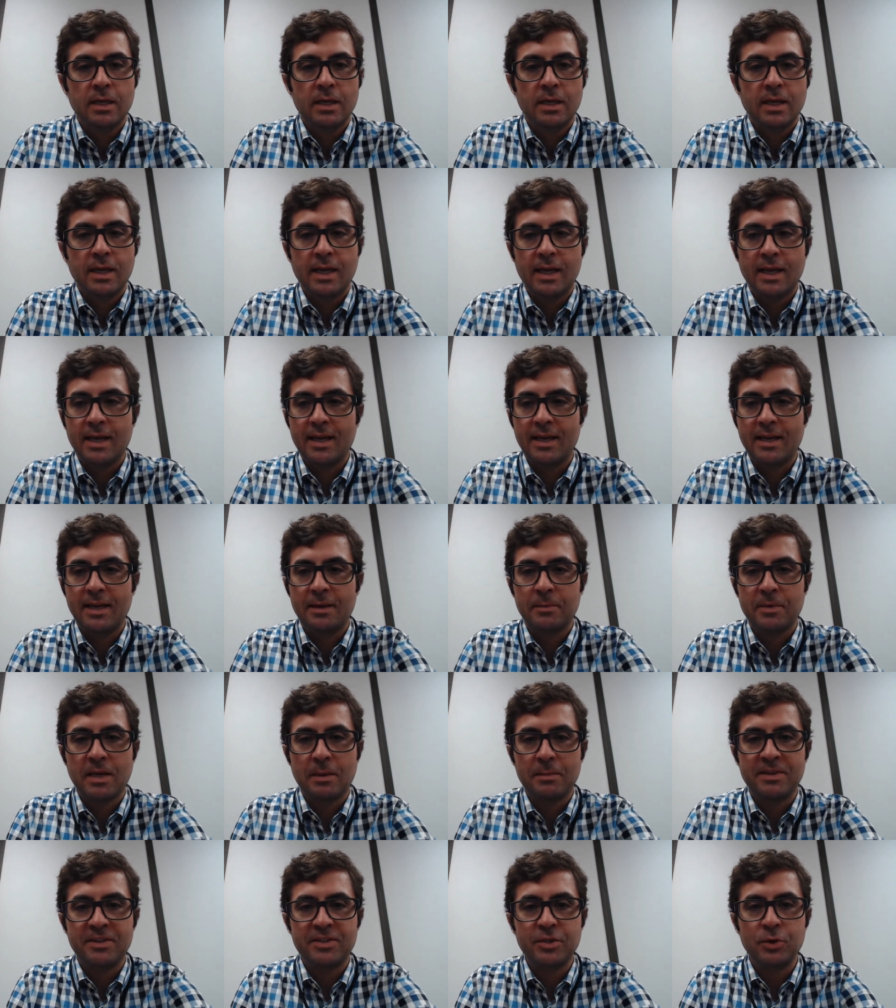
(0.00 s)
and I'm
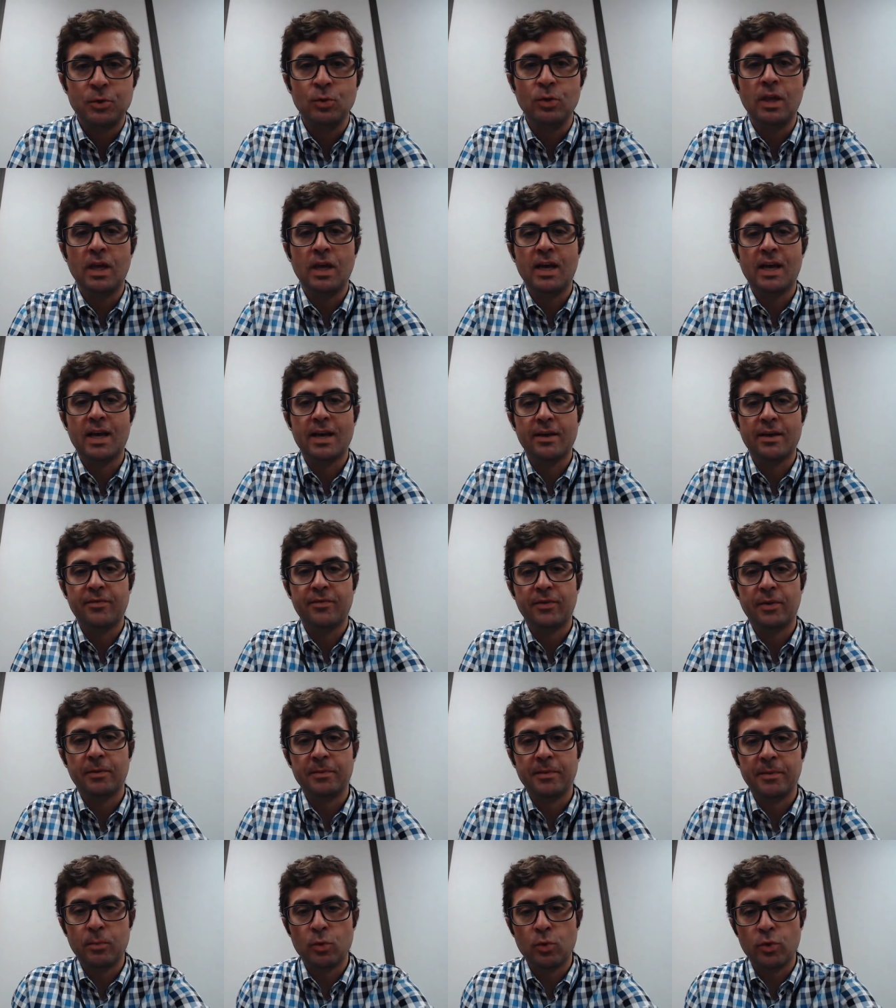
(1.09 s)
coming to you live from
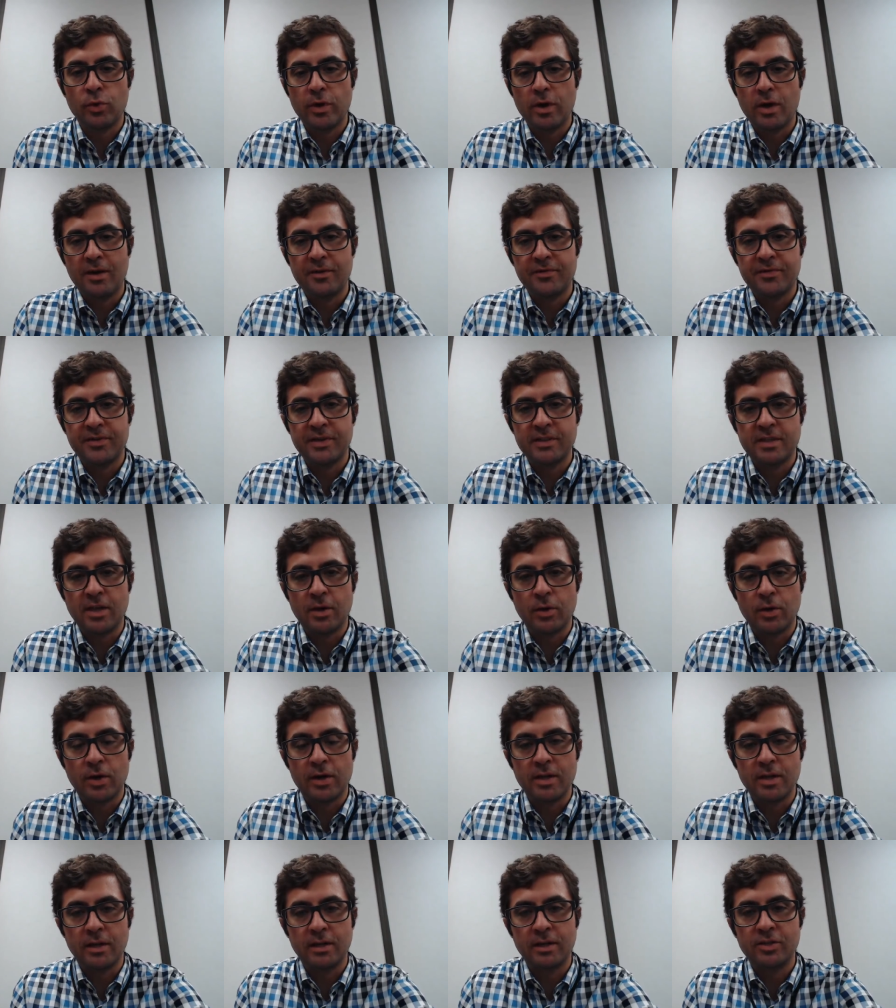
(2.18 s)
the board office here at
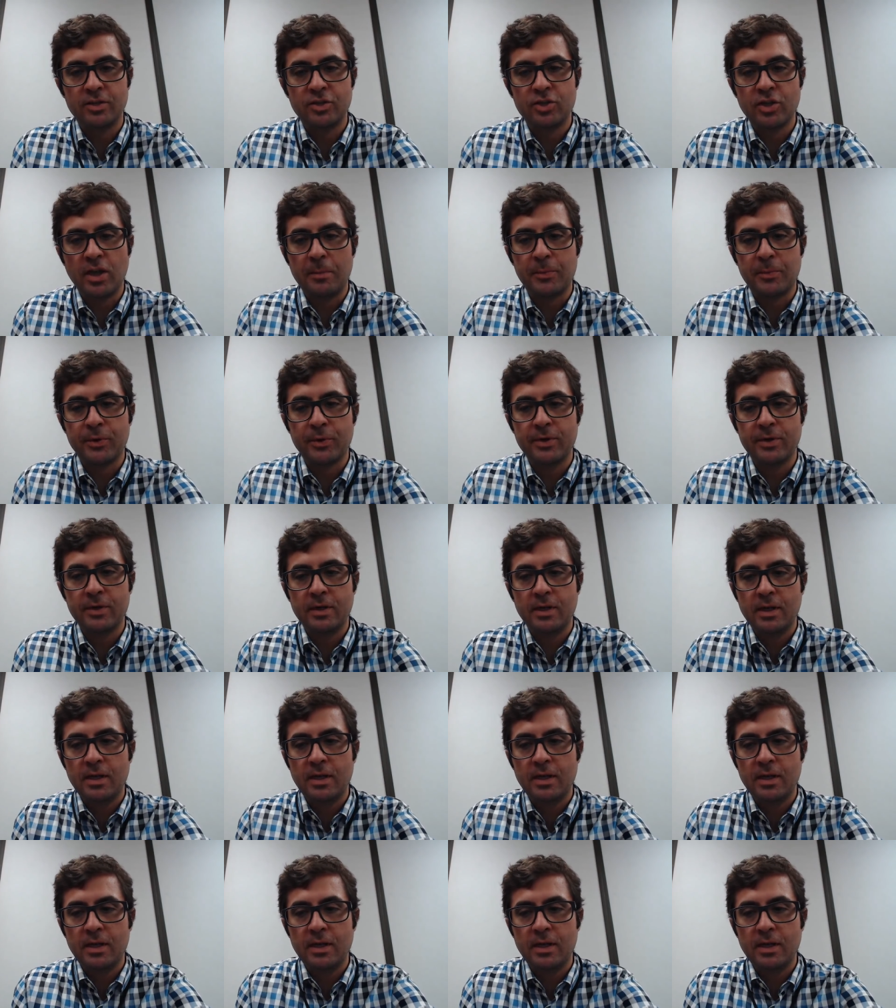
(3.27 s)
Young & Shepherd.